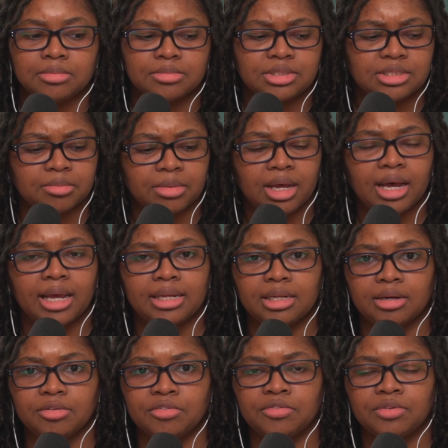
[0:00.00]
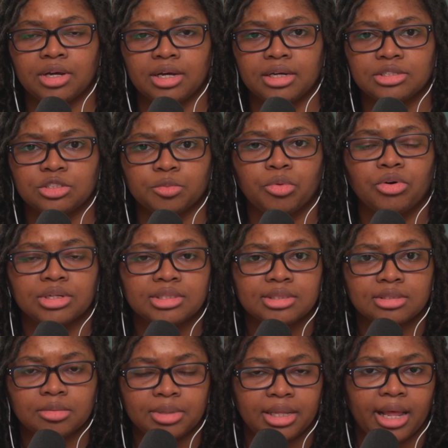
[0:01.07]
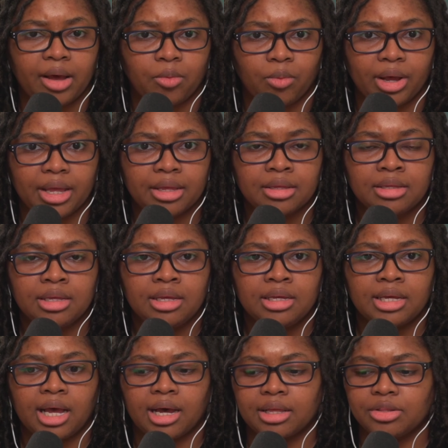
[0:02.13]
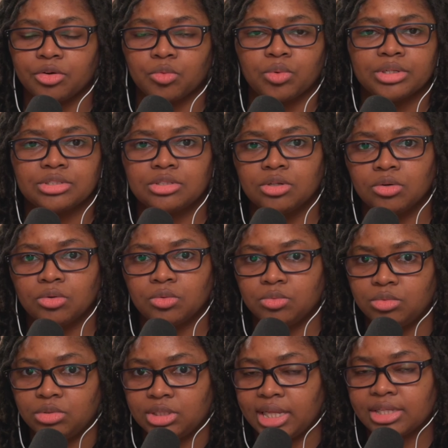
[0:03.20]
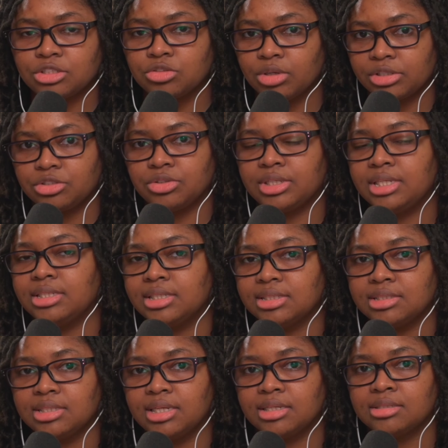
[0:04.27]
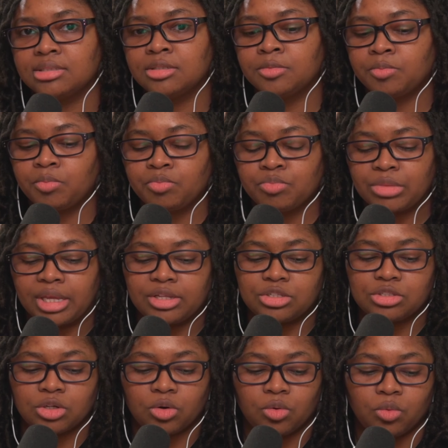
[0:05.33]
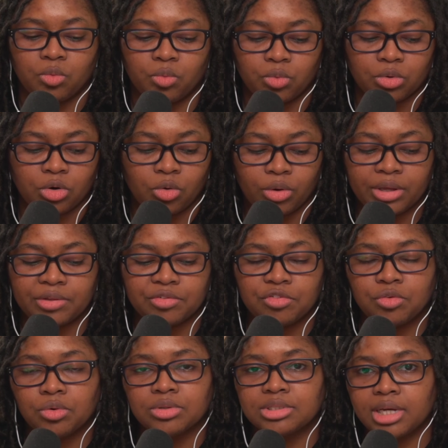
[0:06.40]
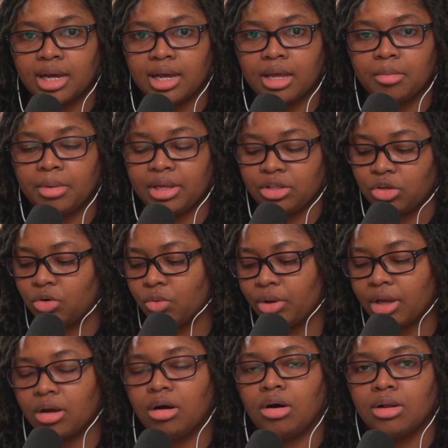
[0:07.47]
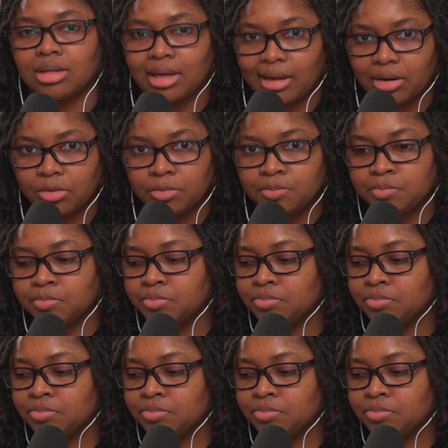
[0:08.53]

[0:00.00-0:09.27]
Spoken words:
some kind of support system in that way. There was that structure didn't exist. And so going full time and going all out